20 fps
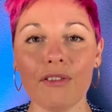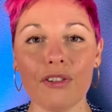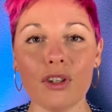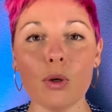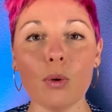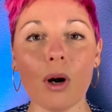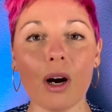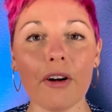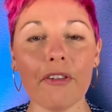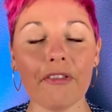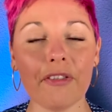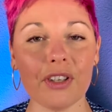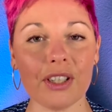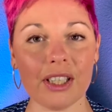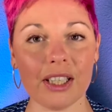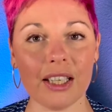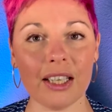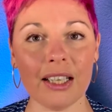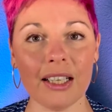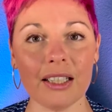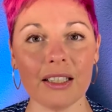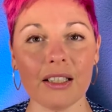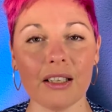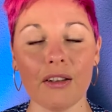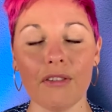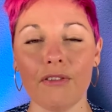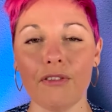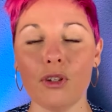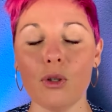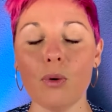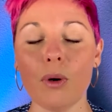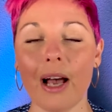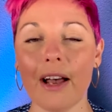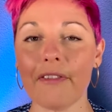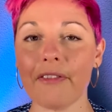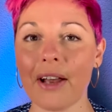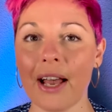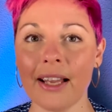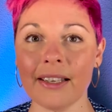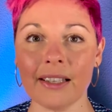you are fatigued, if you have
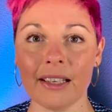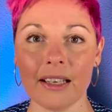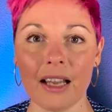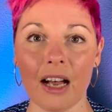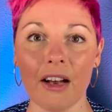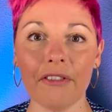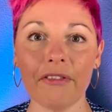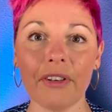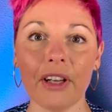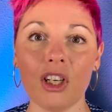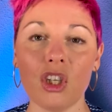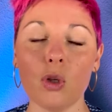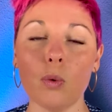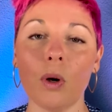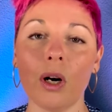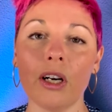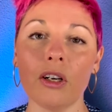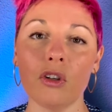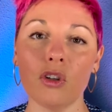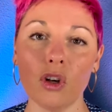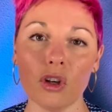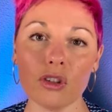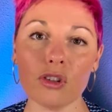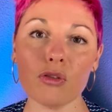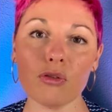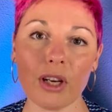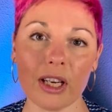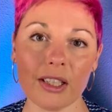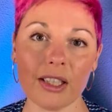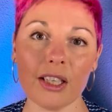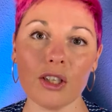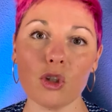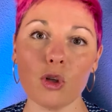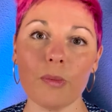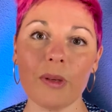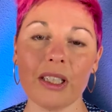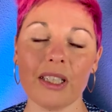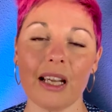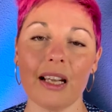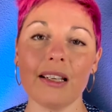had enough and you are not ready to
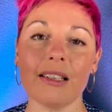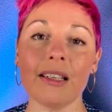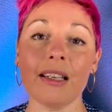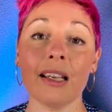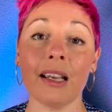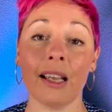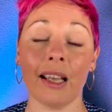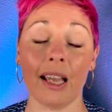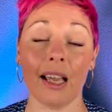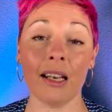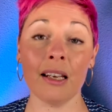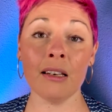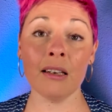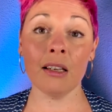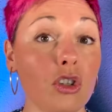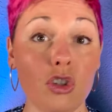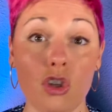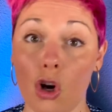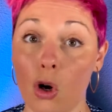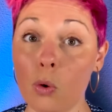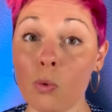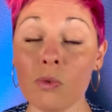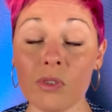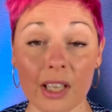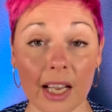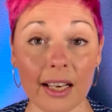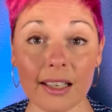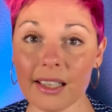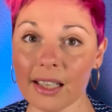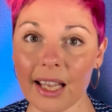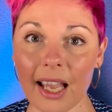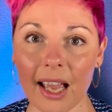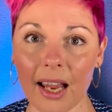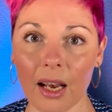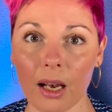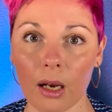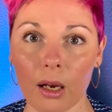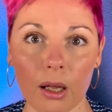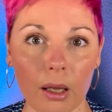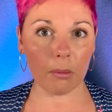be dating again, don't date
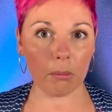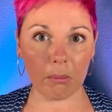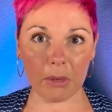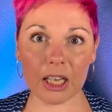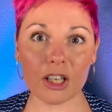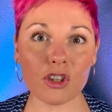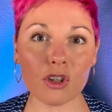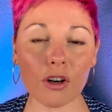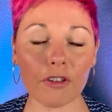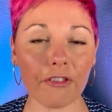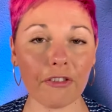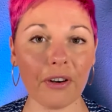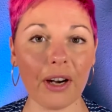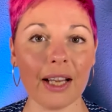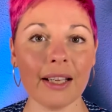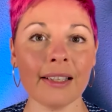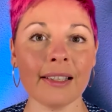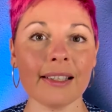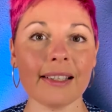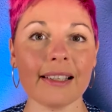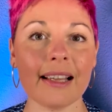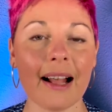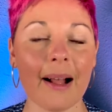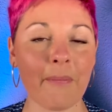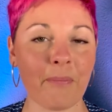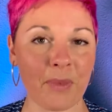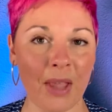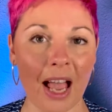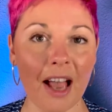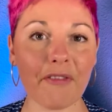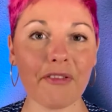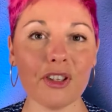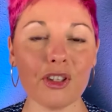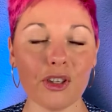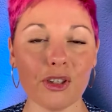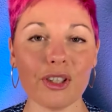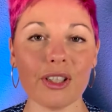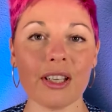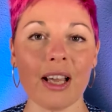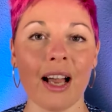again. Meet your friends, have a
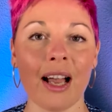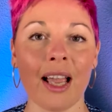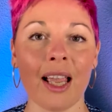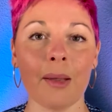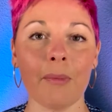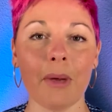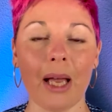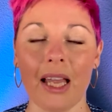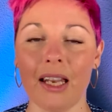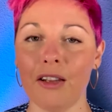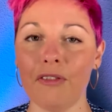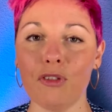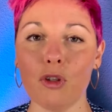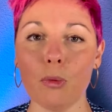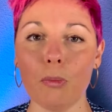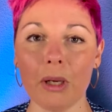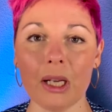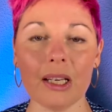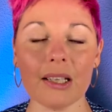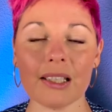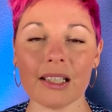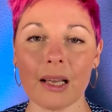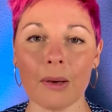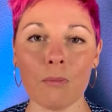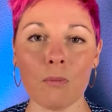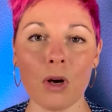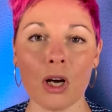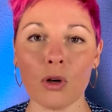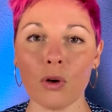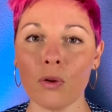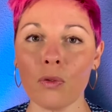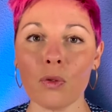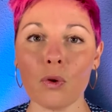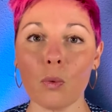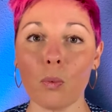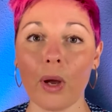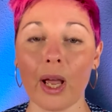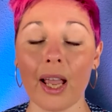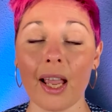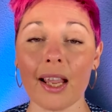good time, and if you meet someone on the
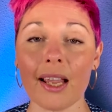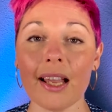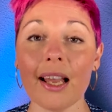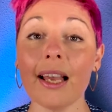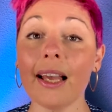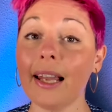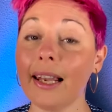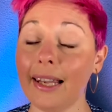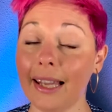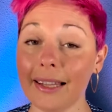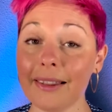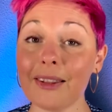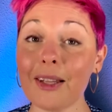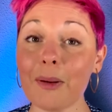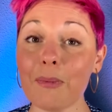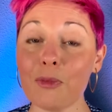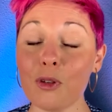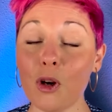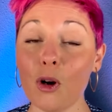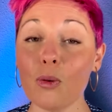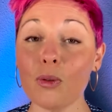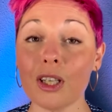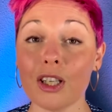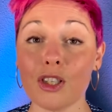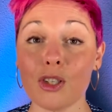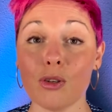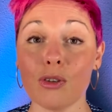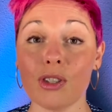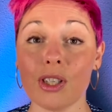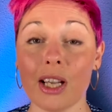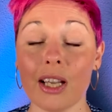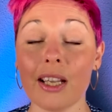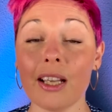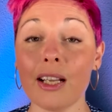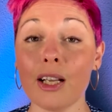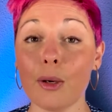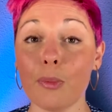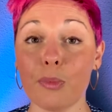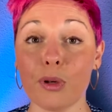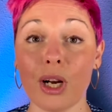way, let them know that you're taking
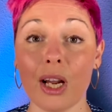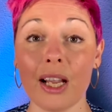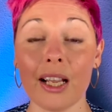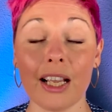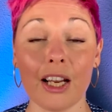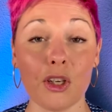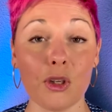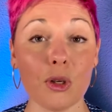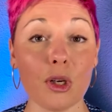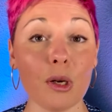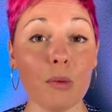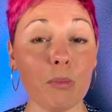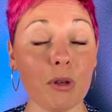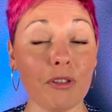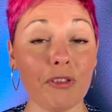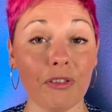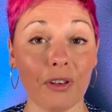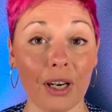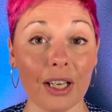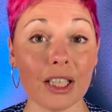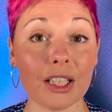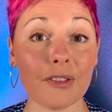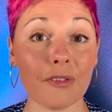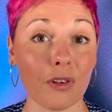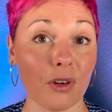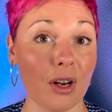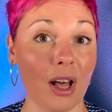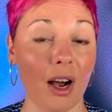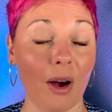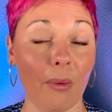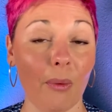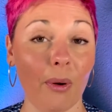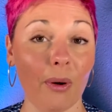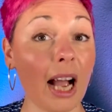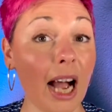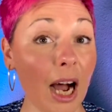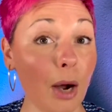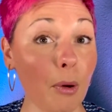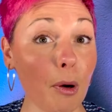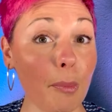a break and you can be friends for now.
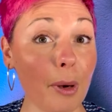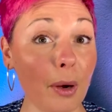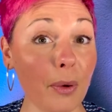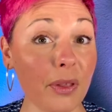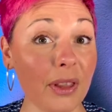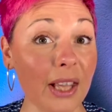How about